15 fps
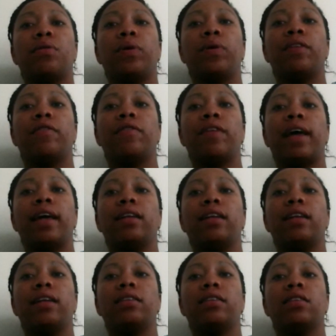We
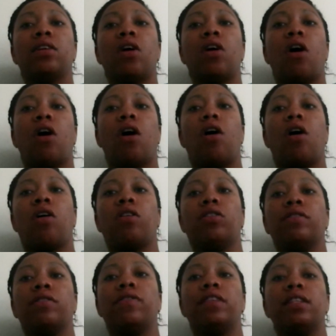invite
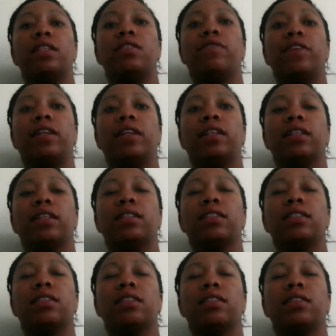all of these
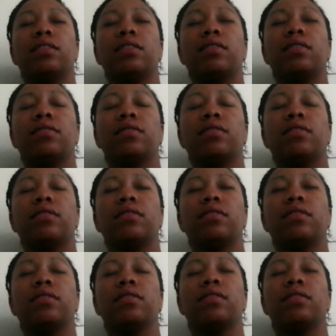feelings
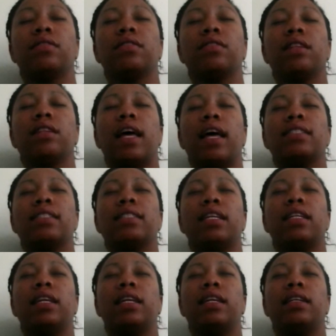as
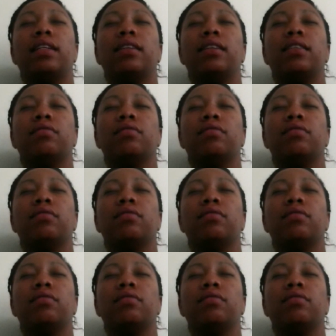they need